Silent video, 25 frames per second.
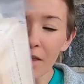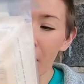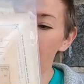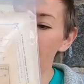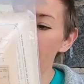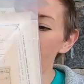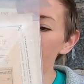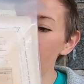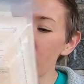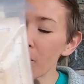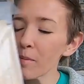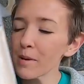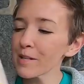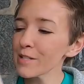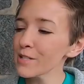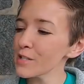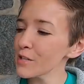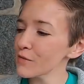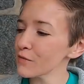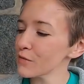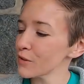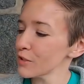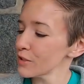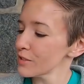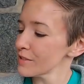a whole bunch
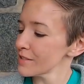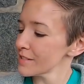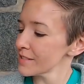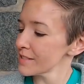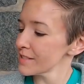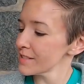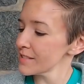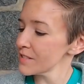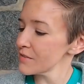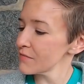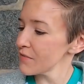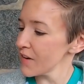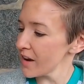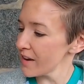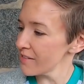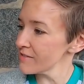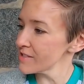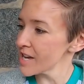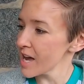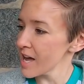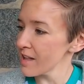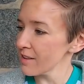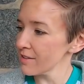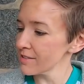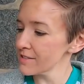of goodness.
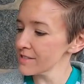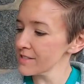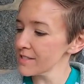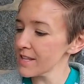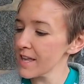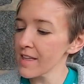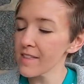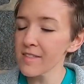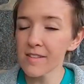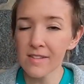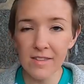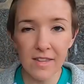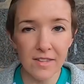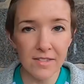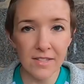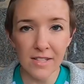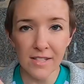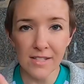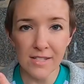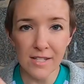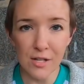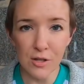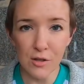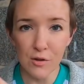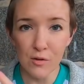$5, I think that
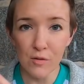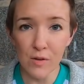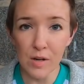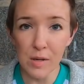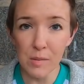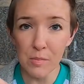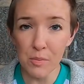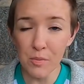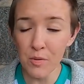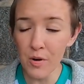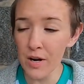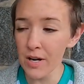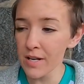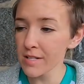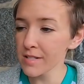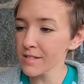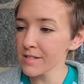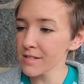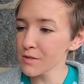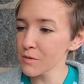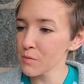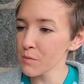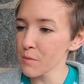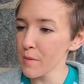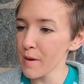that's a great
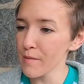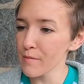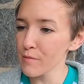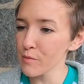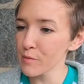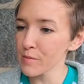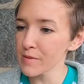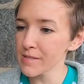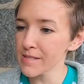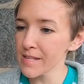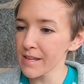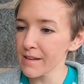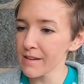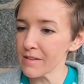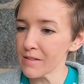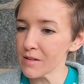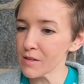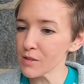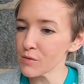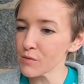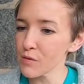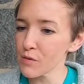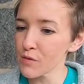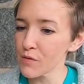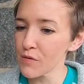price. Whomever was selling
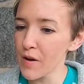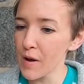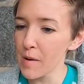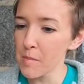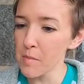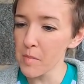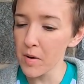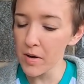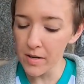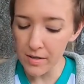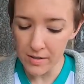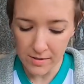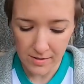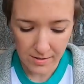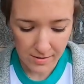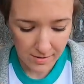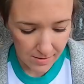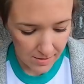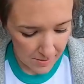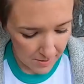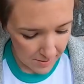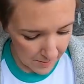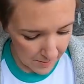this for five bucks.